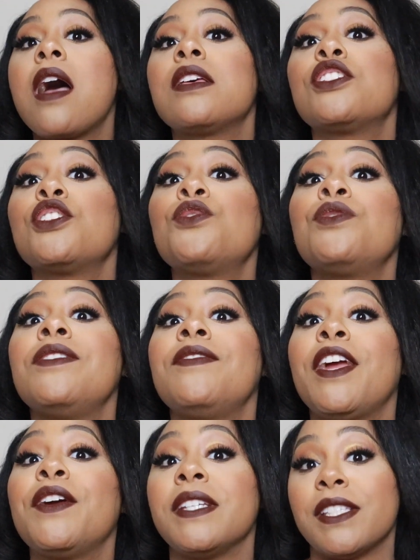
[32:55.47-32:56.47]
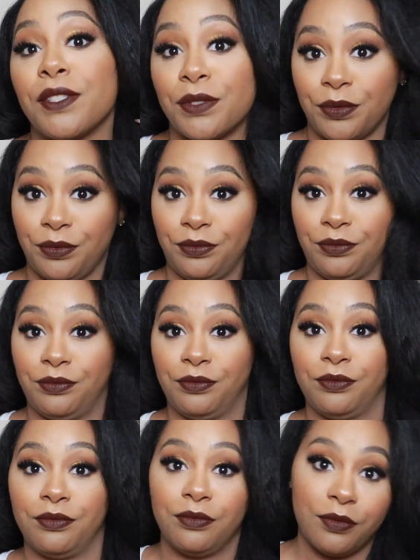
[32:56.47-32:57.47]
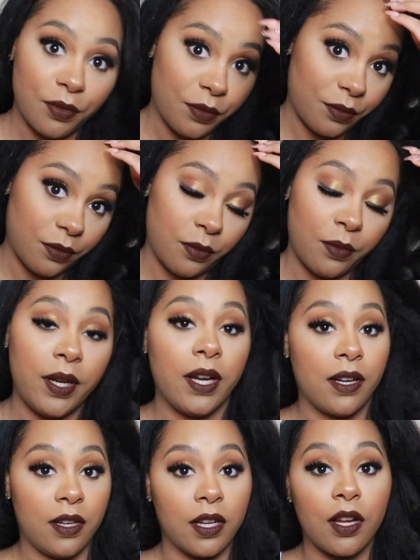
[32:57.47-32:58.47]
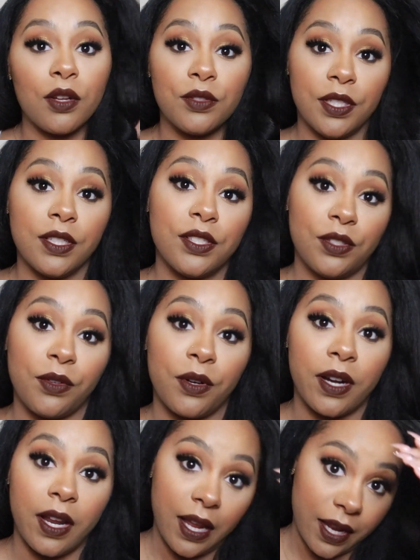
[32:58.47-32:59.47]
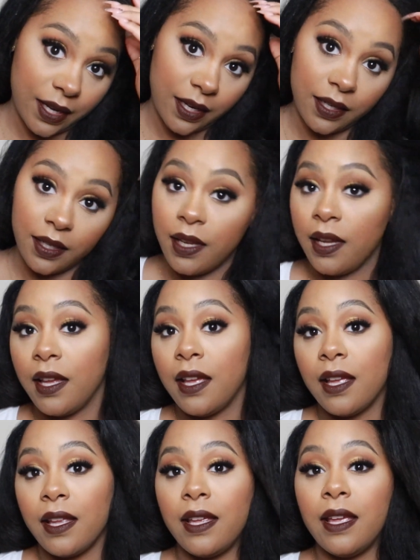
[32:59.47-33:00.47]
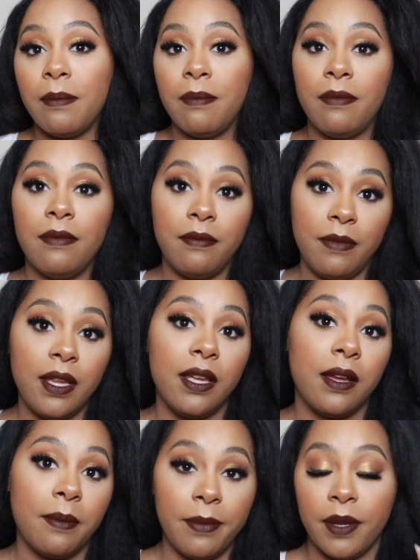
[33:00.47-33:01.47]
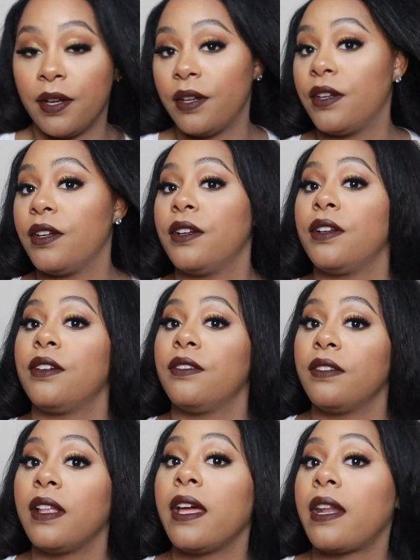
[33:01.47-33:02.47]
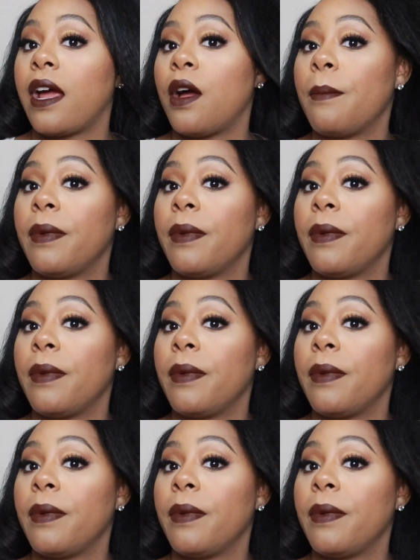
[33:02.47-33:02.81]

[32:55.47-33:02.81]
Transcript: soon and very soon we are gonna go to the store and get me a bigger flat iron